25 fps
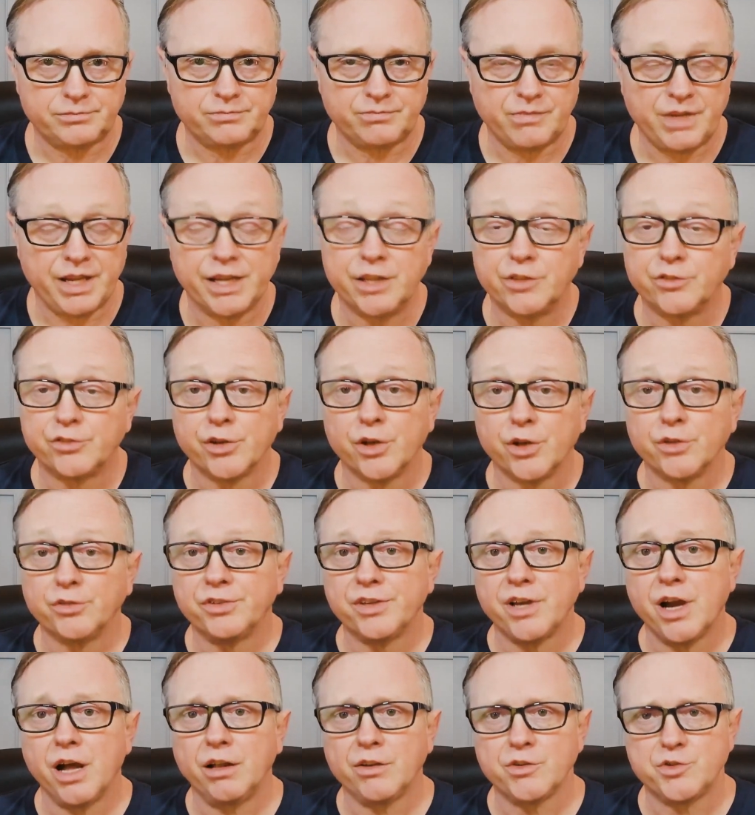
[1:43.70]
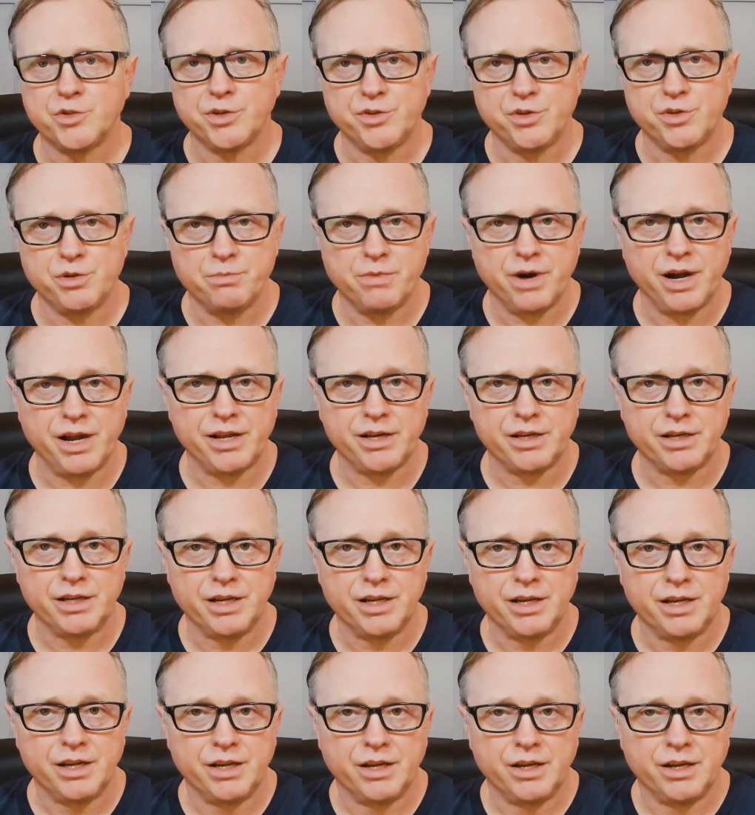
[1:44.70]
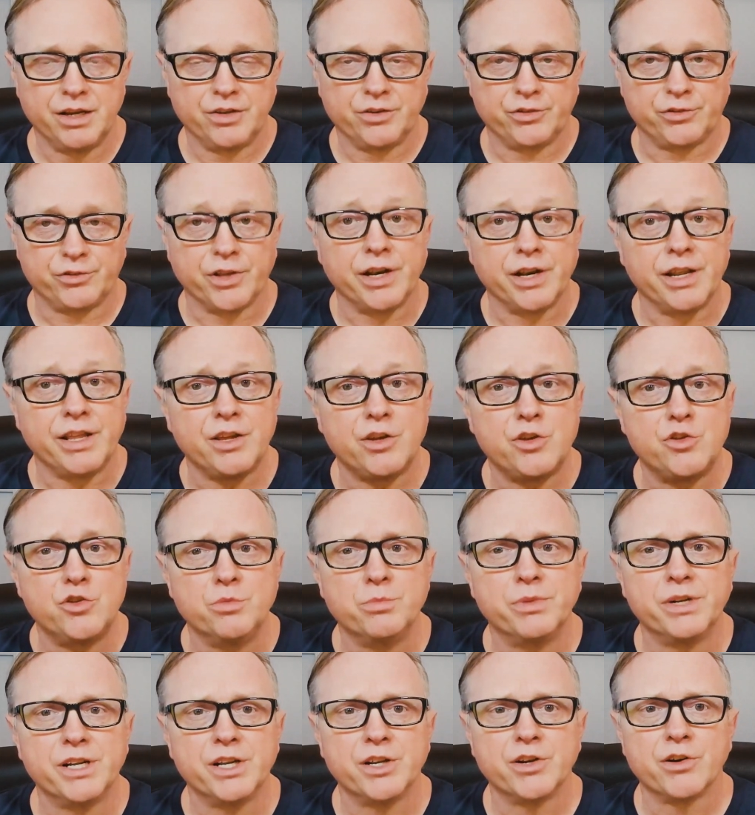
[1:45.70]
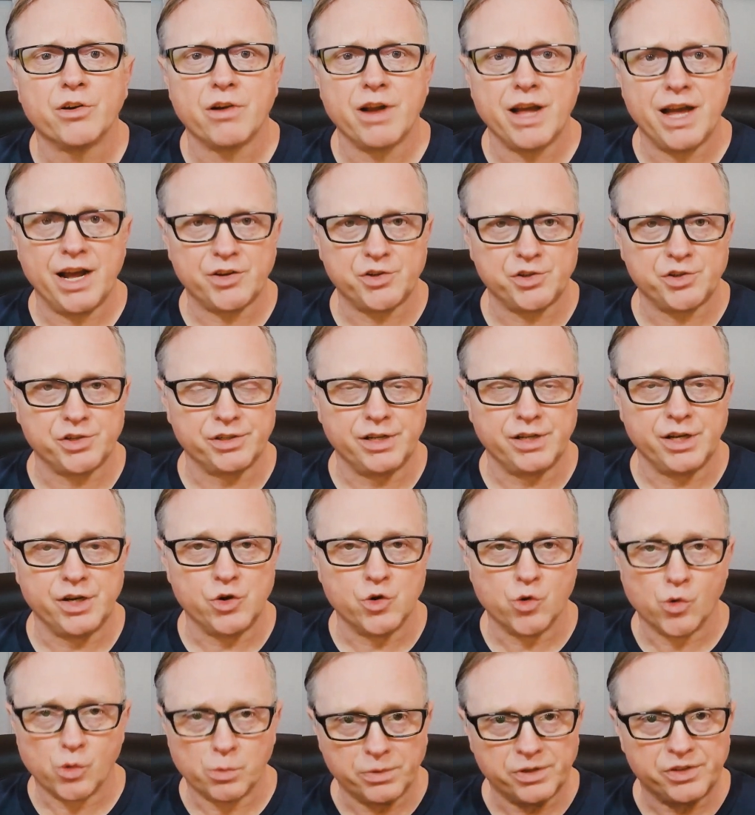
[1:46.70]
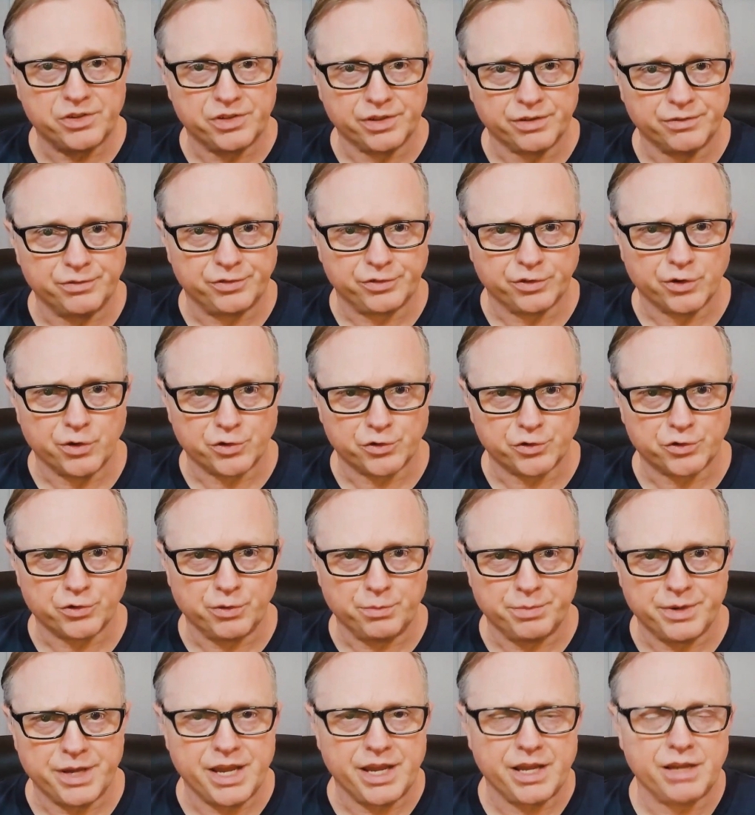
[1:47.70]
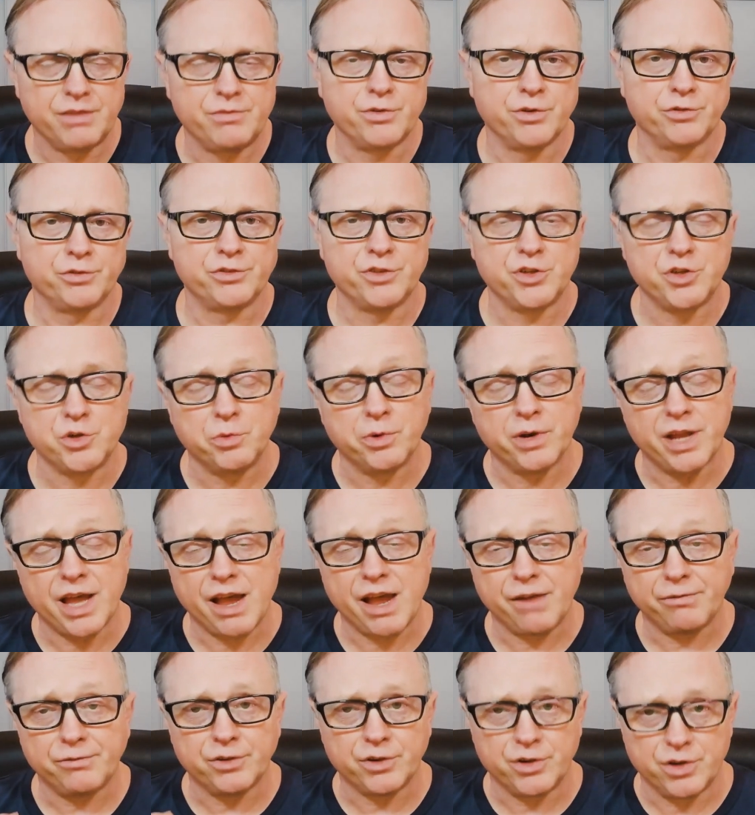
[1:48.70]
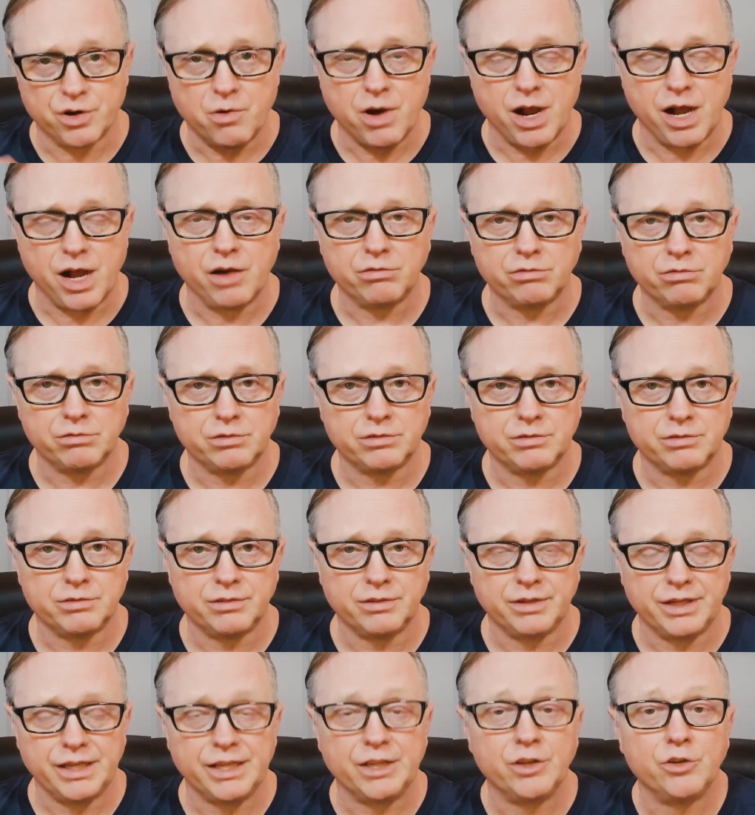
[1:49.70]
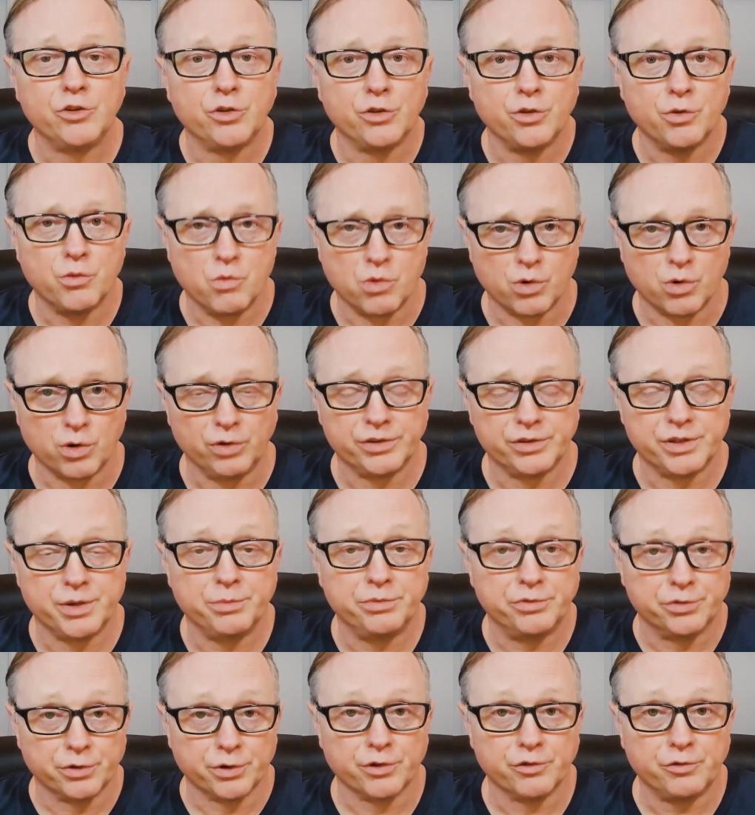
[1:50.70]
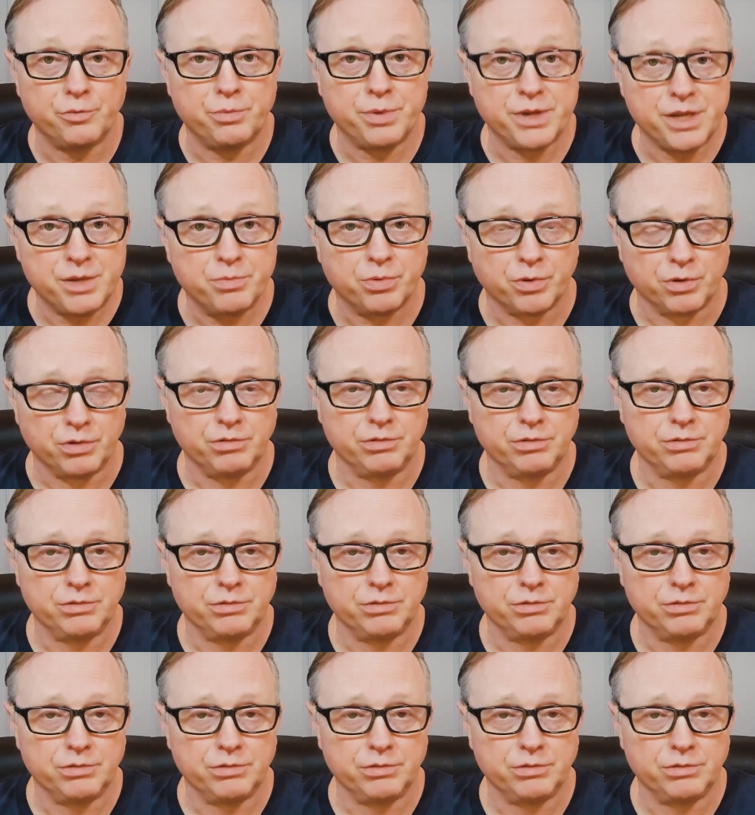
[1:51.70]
In sociology, you might study human interaction and normative social behaviors, and you would have to go out into the world to observe people.